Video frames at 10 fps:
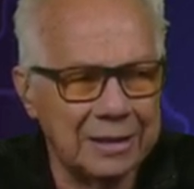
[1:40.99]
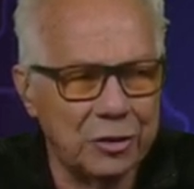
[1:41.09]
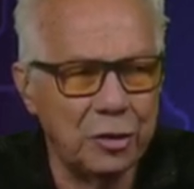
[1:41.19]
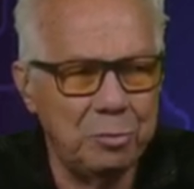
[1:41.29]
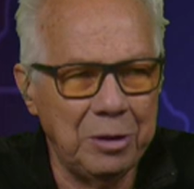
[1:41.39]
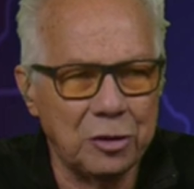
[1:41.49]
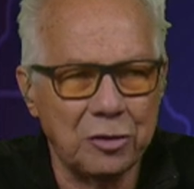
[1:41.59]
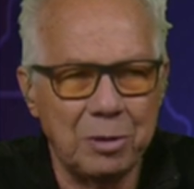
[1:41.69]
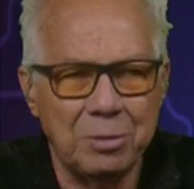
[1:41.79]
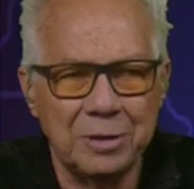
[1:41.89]
could be in
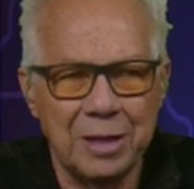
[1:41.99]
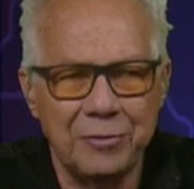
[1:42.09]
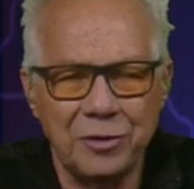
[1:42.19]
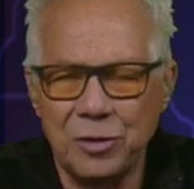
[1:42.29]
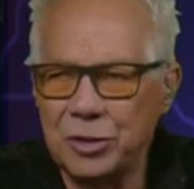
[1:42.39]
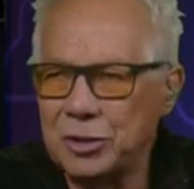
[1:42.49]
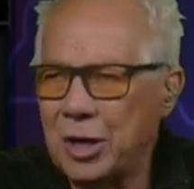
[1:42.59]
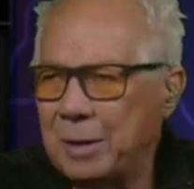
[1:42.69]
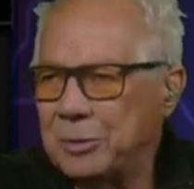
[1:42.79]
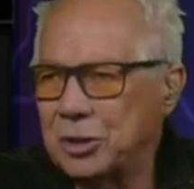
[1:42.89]
trouble. And if you heard
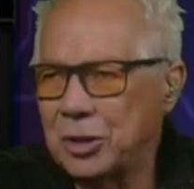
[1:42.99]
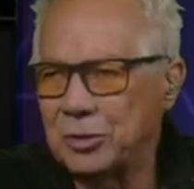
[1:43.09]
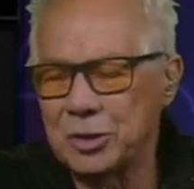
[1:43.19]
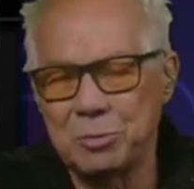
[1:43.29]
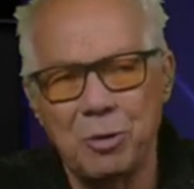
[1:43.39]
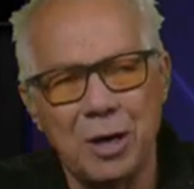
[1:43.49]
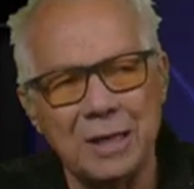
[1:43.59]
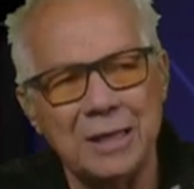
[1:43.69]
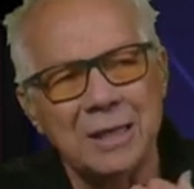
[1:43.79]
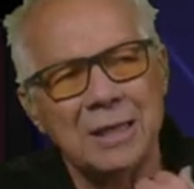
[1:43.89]
Tommy's show this morning,